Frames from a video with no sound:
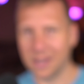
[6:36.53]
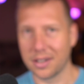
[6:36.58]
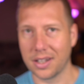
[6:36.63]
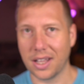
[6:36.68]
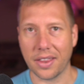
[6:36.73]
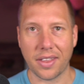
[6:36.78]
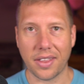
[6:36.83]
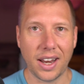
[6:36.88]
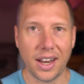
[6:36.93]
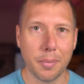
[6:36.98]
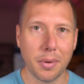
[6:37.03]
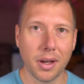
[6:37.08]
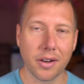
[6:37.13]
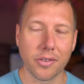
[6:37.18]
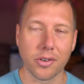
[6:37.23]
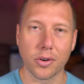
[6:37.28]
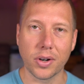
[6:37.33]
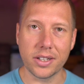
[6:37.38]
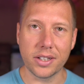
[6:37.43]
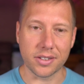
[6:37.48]
Not that anybody
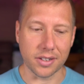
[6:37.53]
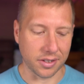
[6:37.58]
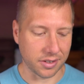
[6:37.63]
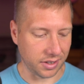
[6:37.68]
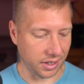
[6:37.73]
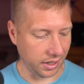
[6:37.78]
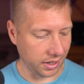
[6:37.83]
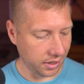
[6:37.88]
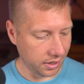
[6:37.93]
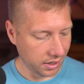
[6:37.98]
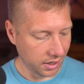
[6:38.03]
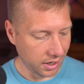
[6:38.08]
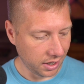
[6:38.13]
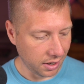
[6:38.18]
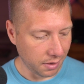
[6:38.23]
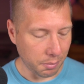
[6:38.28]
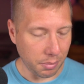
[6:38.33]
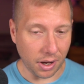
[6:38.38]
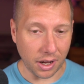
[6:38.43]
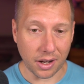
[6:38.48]
ever reads this thing,
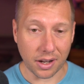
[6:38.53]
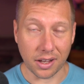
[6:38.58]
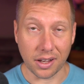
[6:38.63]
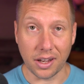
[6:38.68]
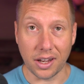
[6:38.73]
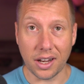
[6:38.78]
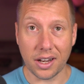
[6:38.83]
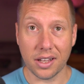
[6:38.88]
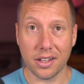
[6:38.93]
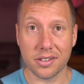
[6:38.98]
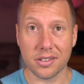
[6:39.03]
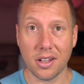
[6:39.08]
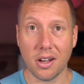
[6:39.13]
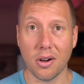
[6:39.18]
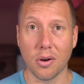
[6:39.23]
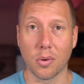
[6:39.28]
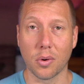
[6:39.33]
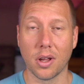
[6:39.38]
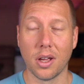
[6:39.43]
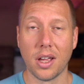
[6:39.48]
but it is
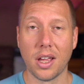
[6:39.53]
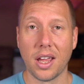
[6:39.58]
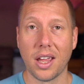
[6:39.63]
known.